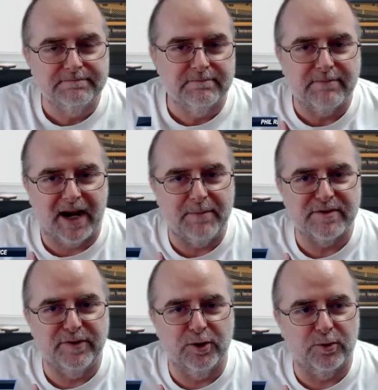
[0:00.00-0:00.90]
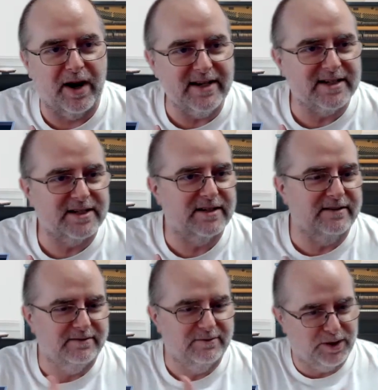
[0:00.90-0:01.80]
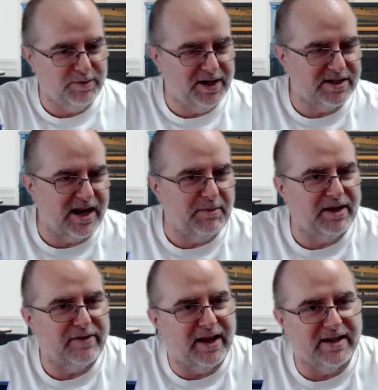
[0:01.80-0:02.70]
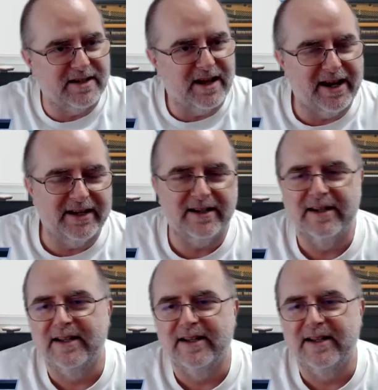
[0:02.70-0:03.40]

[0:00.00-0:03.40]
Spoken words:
My name is Phil Rice. With me is Damien Valentine,